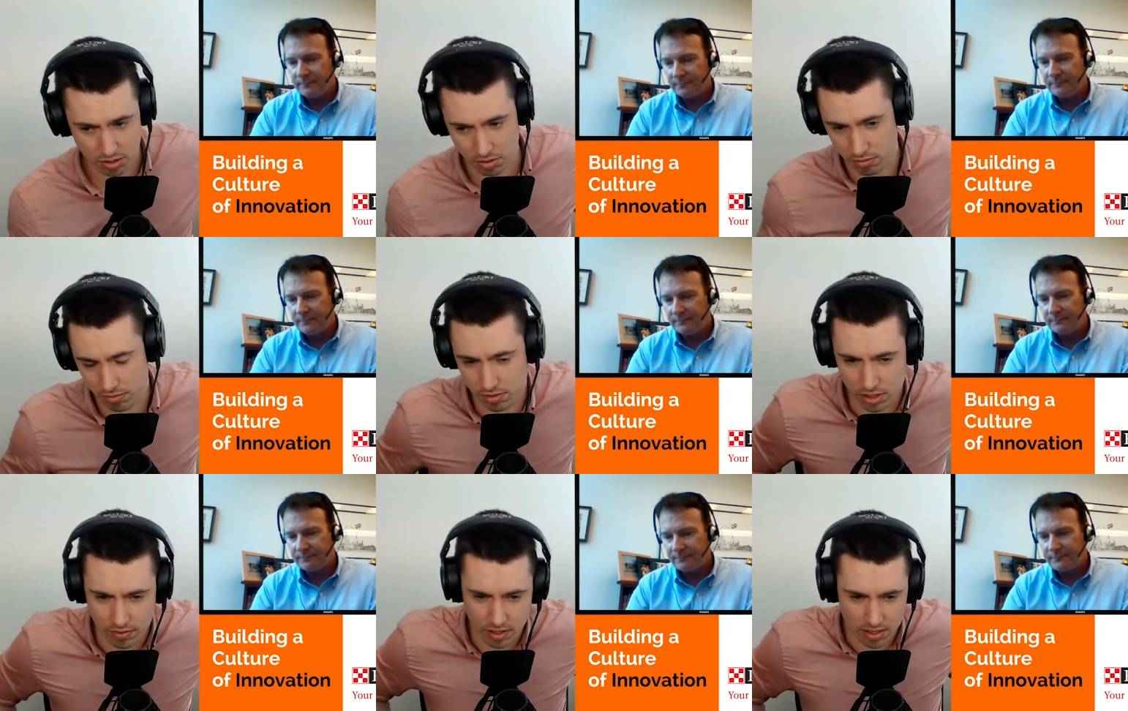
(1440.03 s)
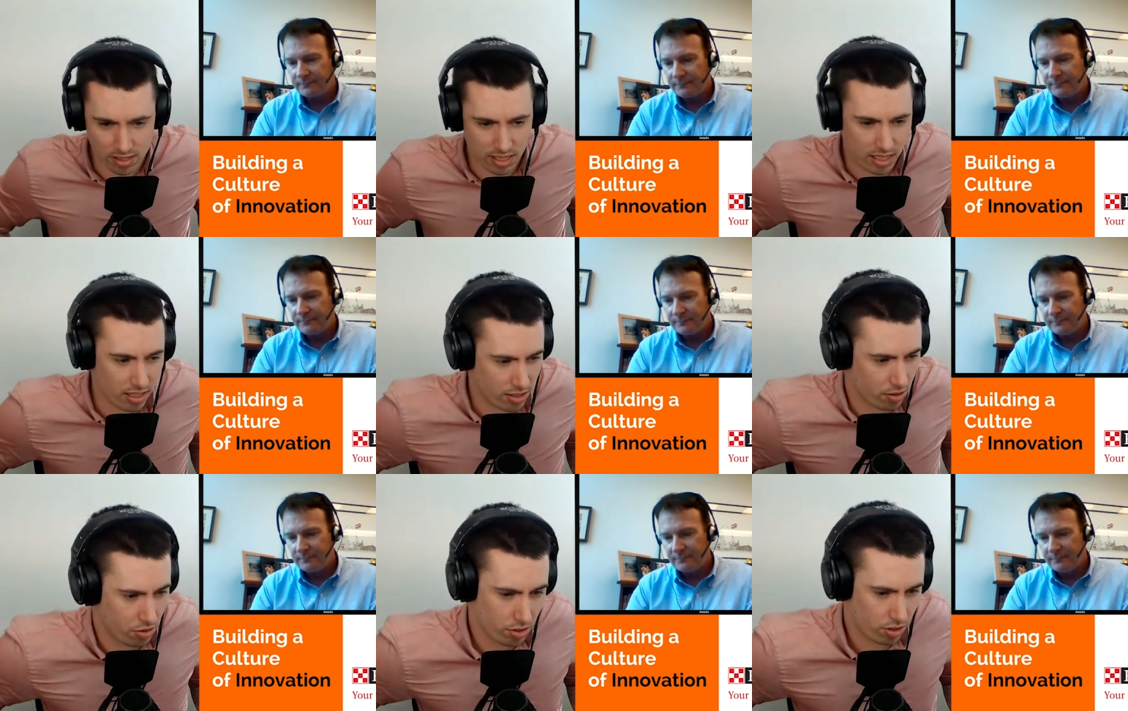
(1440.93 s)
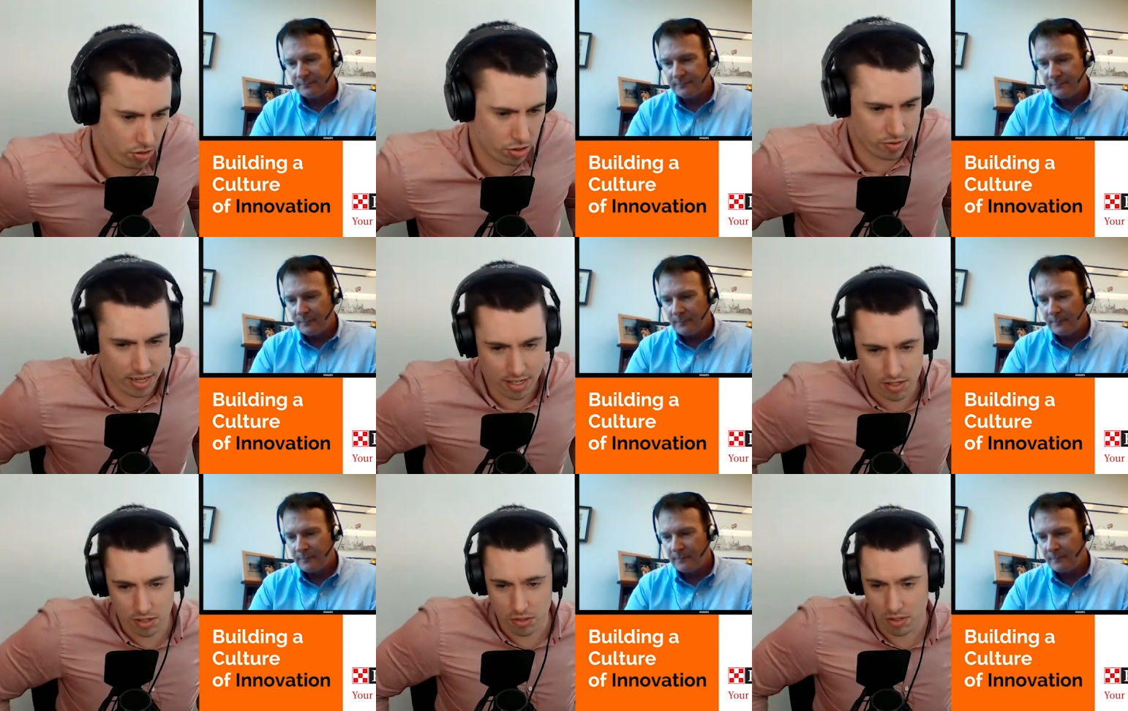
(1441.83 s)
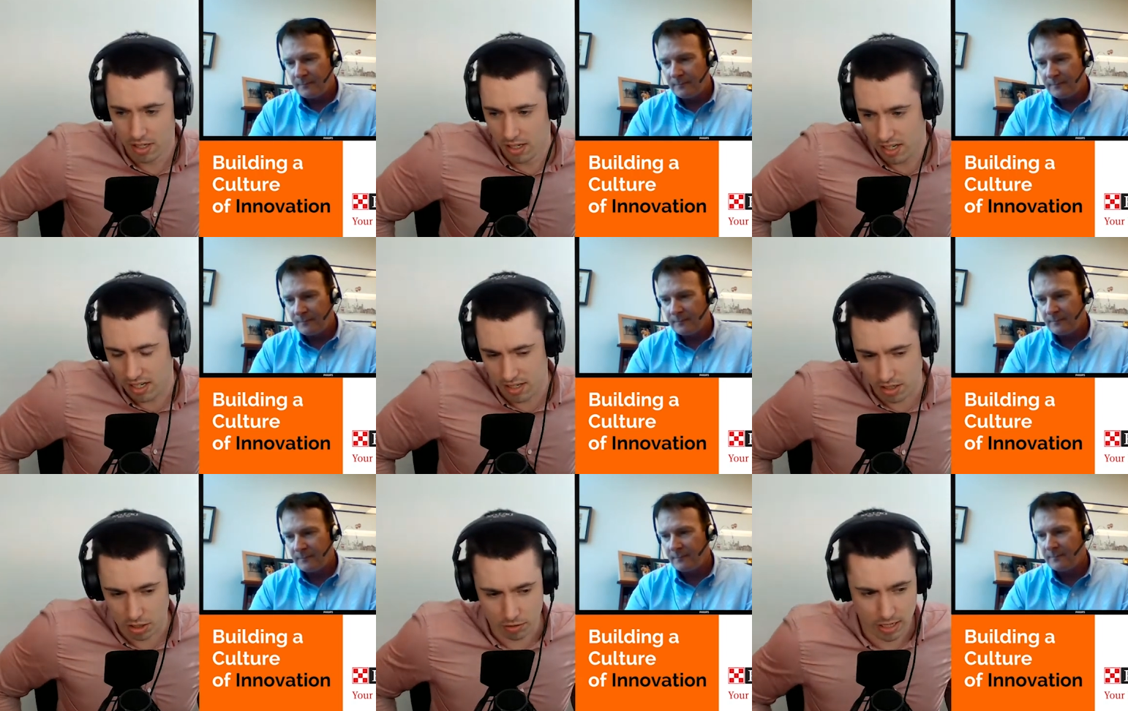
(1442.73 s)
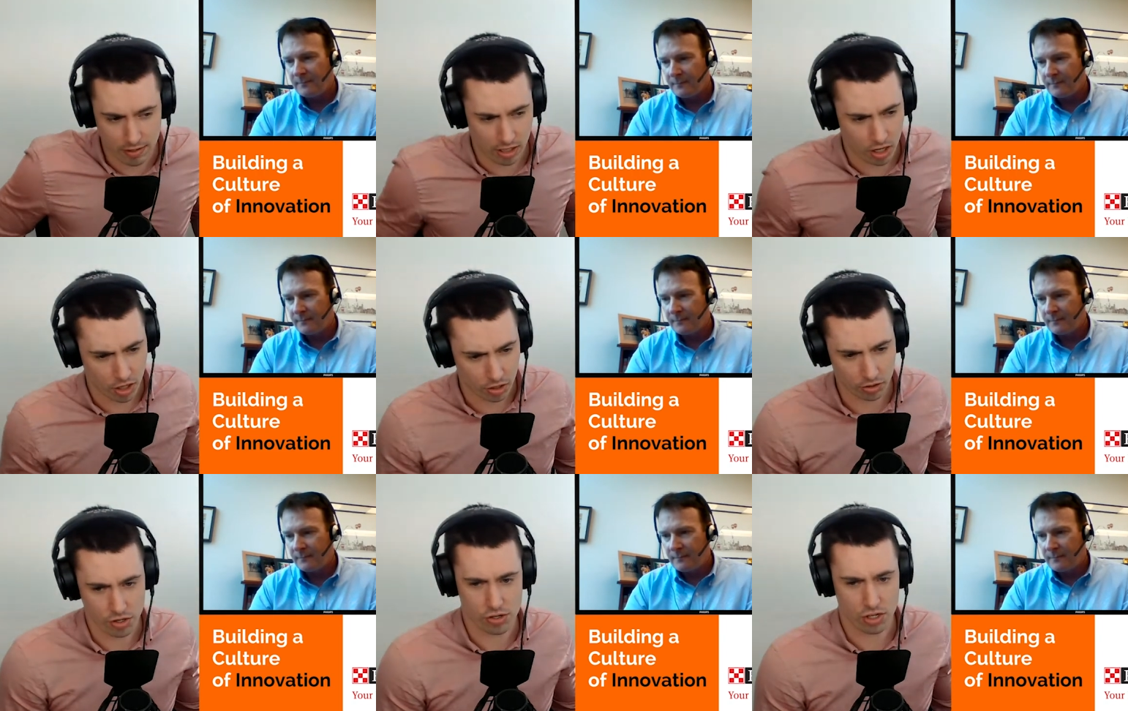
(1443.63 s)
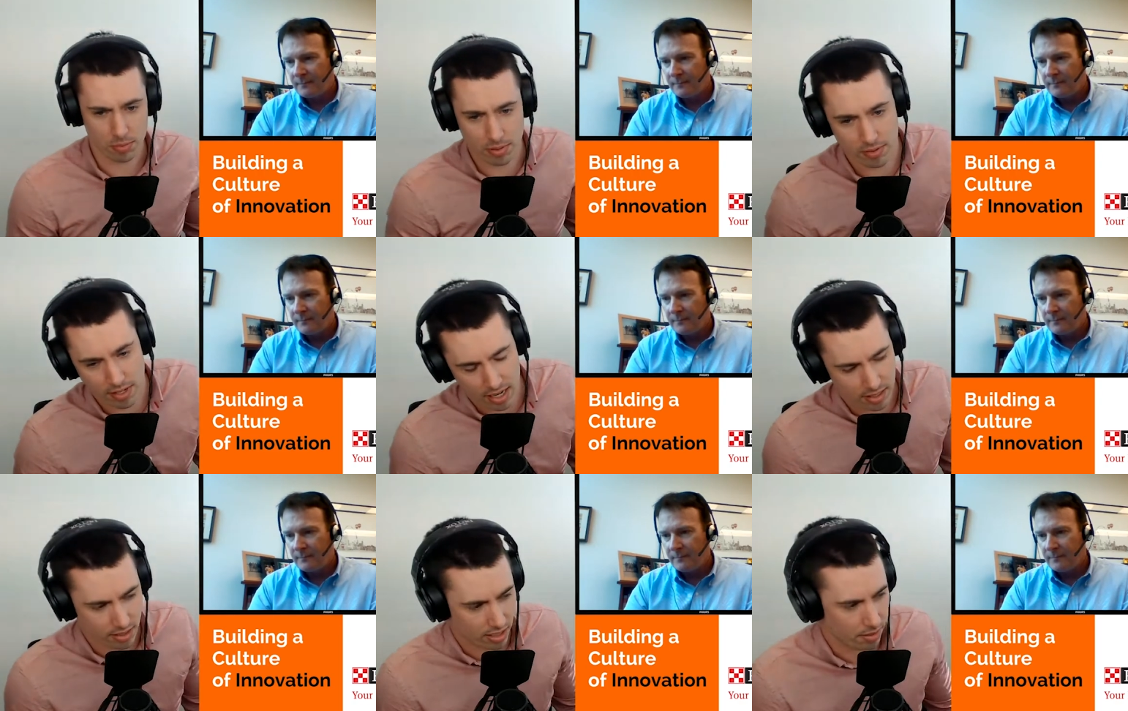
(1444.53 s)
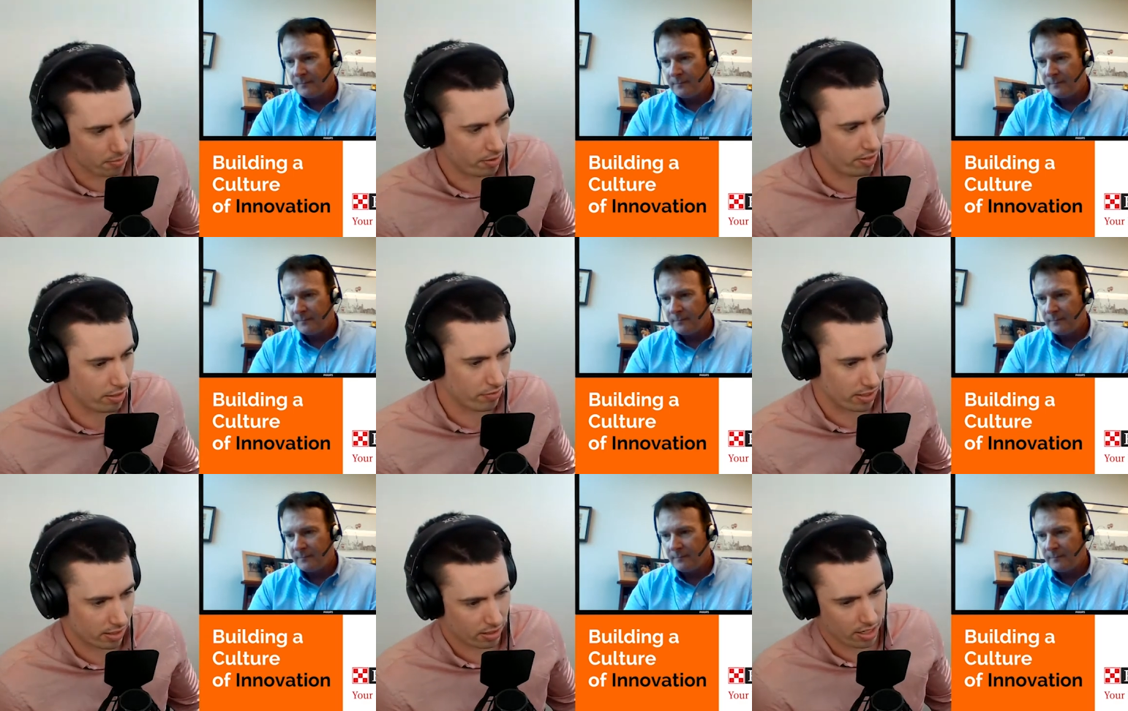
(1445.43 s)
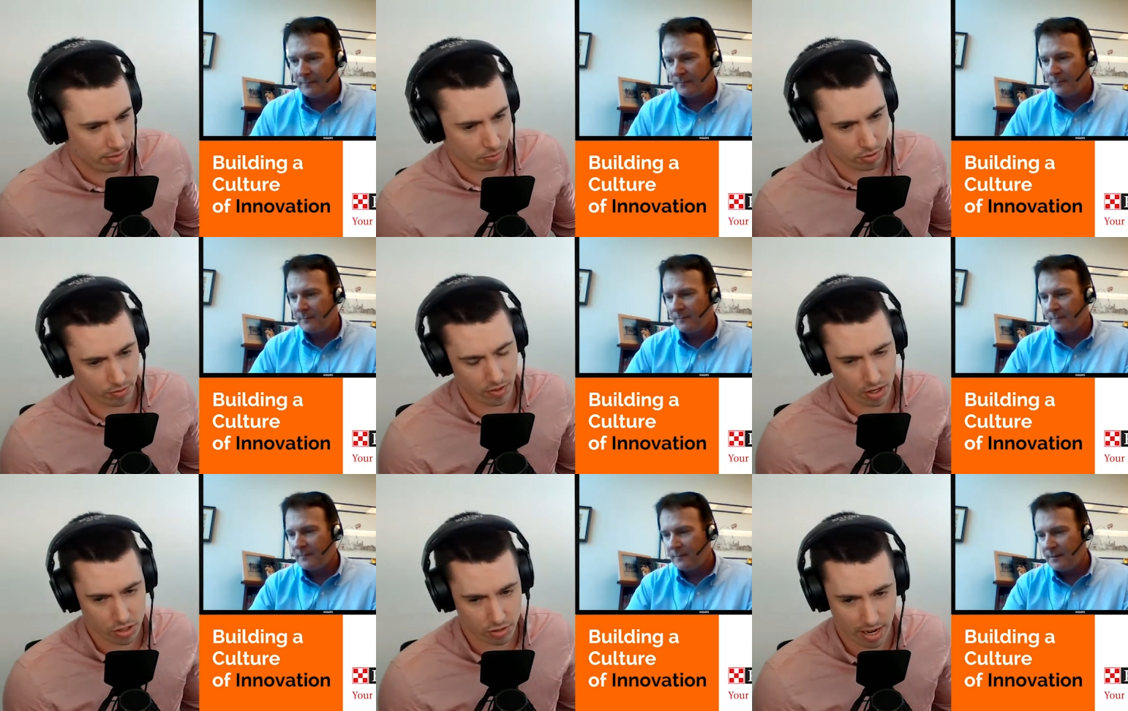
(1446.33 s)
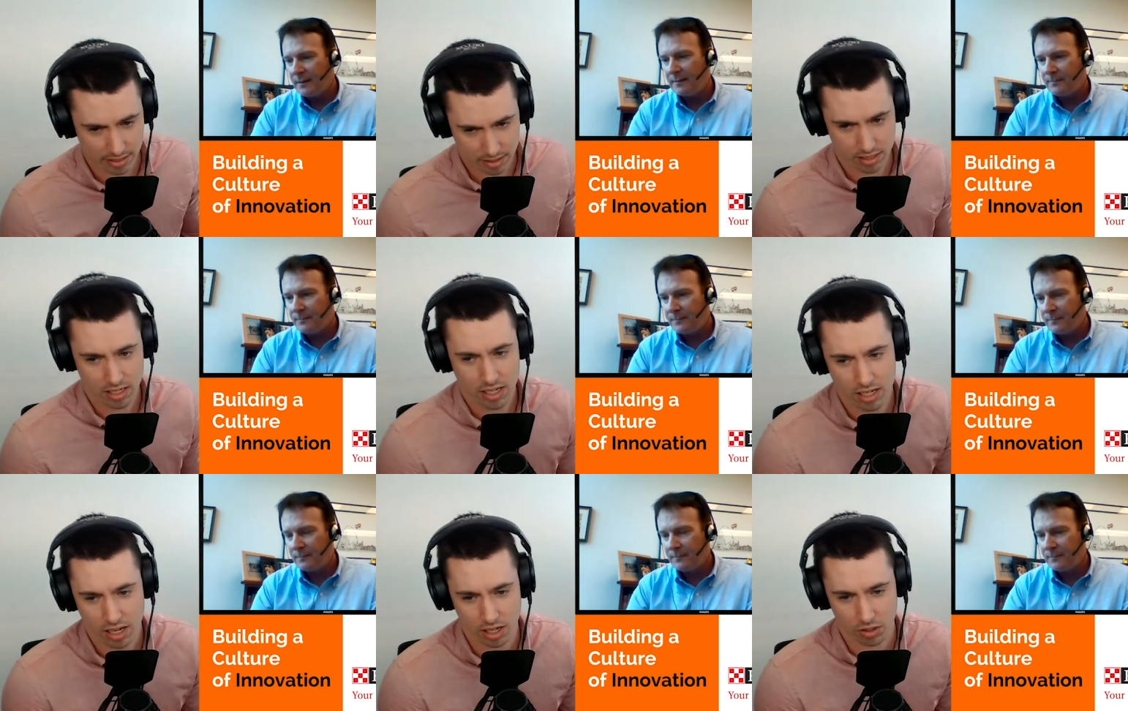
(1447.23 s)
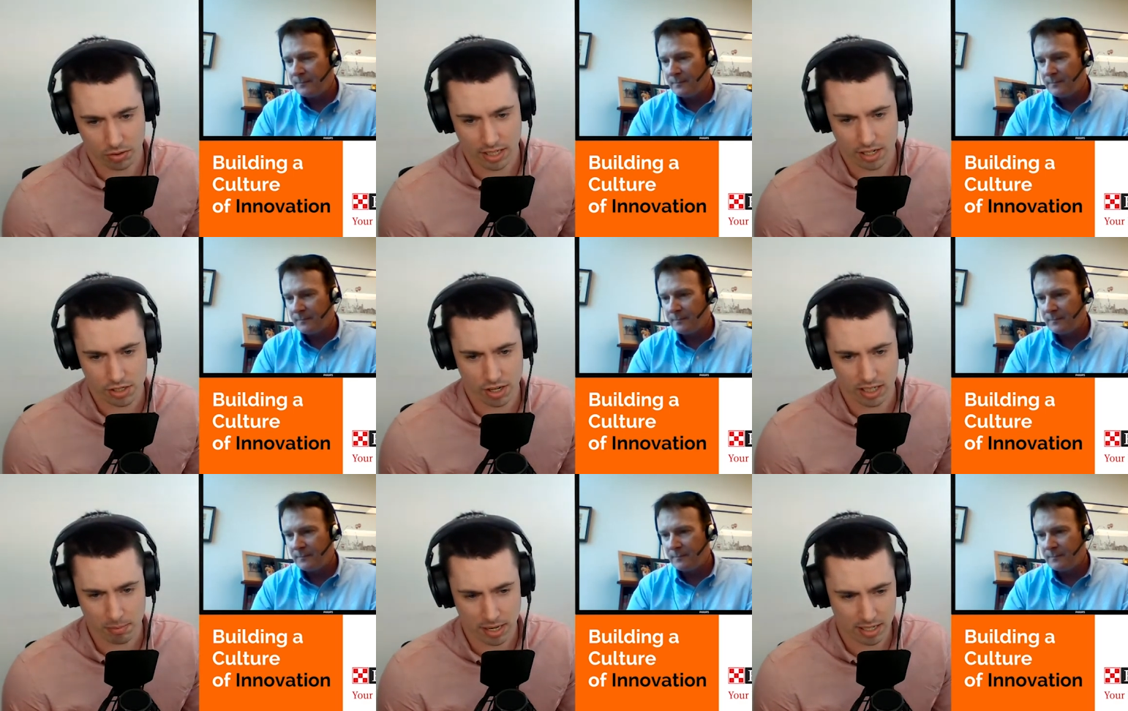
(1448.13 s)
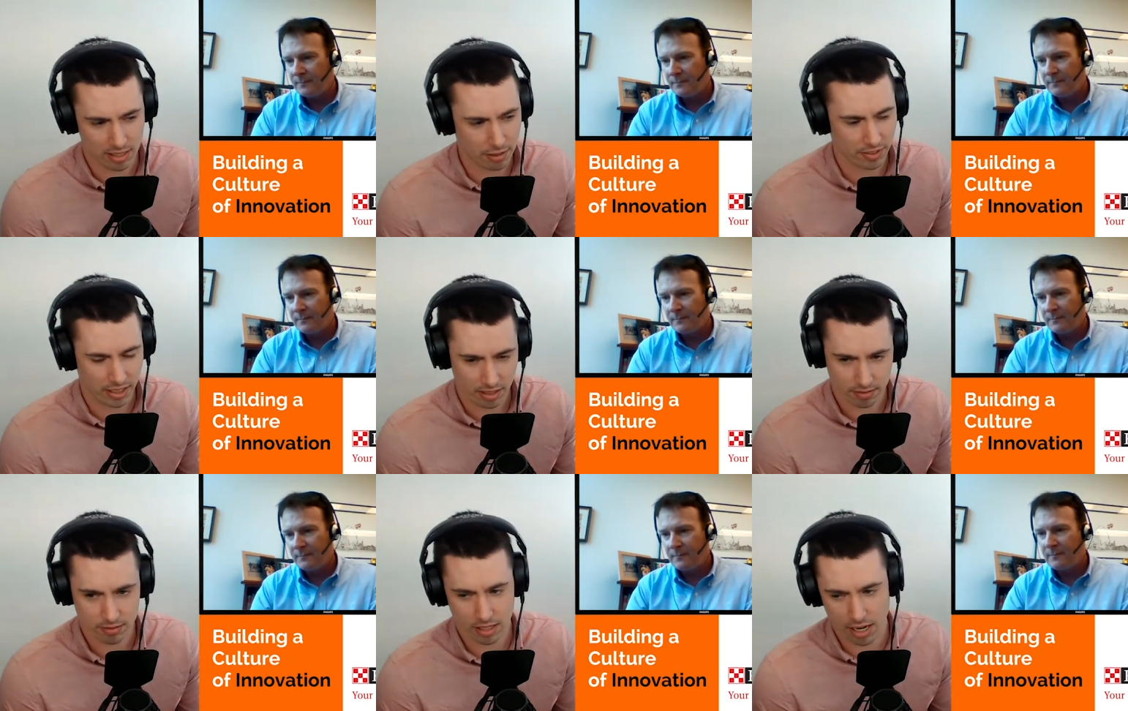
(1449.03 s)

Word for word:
Speaker 1: to university. I chose to go straight into into the career and learn on the job. And um, if anything, I was fast tracked yeah. along that journey by living it